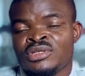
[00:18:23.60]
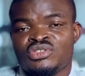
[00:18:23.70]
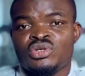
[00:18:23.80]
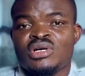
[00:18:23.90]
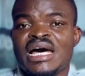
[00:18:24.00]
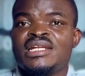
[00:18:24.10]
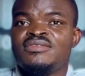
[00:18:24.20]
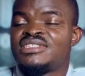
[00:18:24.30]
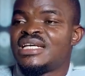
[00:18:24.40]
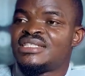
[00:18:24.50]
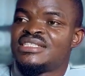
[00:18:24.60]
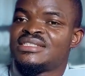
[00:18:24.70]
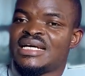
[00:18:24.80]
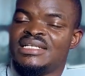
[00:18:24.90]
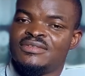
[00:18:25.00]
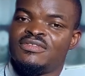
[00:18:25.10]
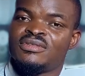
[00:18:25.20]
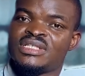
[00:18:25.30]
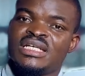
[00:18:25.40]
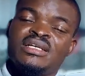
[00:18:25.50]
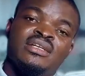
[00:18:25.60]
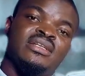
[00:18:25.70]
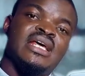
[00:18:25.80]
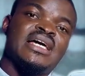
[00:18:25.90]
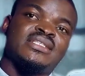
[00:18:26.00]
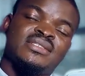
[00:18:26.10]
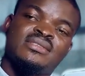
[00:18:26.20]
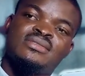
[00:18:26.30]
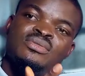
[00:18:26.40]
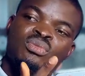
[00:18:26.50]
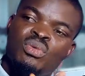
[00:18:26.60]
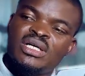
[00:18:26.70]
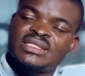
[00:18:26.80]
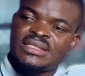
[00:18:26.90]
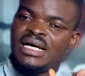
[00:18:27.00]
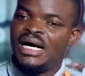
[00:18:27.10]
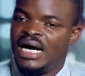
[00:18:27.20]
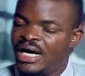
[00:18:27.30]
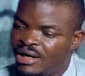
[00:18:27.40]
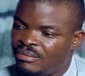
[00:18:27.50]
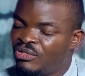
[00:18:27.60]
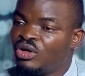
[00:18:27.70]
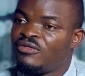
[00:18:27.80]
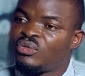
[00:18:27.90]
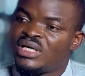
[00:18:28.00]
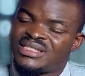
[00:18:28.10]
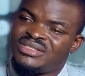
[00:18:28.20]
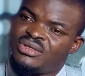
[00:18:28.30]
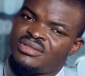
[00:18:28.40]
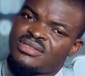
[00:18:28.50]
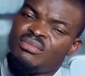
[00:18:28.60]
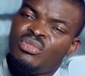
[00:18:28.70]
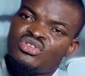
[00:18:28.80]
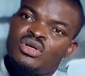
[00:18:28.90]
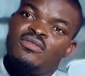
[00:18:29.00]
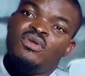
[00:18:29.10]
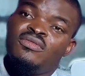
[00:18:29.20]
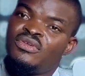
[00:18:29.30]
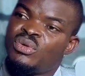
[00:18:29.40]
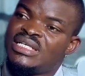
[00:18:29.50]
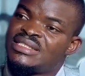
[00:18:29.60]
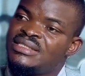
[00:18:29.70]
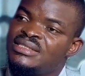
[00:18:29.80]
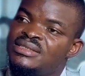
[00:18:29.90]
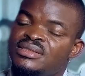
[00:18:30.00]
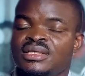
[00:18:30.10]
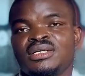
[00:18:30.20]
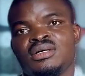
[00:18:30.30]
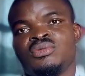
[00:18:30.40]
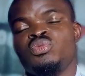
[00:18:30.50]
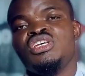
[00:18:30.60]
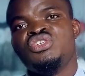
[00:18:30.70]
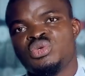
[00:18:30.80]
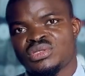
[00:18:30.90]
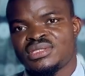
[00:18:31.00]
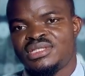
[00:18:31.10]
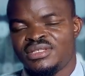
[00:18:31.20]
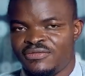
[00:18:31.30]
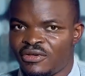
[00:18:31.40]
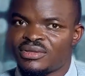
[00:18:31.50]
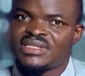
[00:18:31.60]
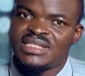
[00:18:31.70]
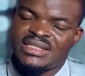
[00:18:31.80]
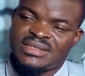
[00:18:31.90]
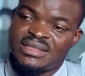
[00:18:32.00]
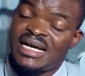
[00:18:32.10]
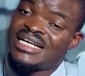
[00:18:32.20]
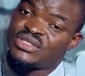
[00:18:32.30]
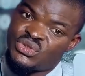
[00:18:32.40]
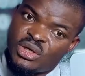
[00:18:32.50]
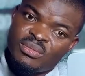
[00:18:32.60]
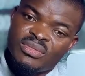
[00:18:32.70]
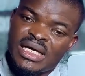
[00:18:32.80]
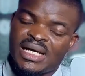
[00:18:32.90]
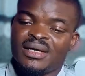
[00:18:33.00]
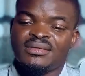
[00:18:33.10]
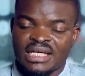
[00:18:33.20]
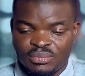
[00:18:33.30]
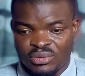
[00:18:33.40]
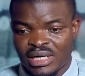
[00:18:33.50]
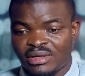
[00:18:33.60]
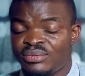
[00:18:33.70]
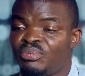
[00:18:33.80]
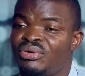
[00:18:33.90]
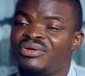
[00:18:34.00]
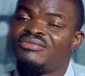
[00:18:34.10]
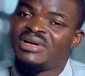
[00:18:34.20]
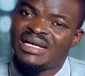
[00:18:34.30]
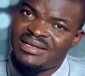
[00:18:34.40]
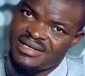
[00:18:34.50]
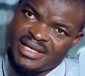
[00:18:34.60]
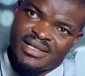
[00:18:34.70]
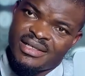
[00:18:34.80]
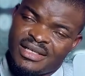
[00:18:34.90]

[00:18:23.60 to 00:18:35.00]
So you can't leave the settings at default. That's what low frequency does. Most of low frequency, we use default setting. There are some that are programmed, but very rare.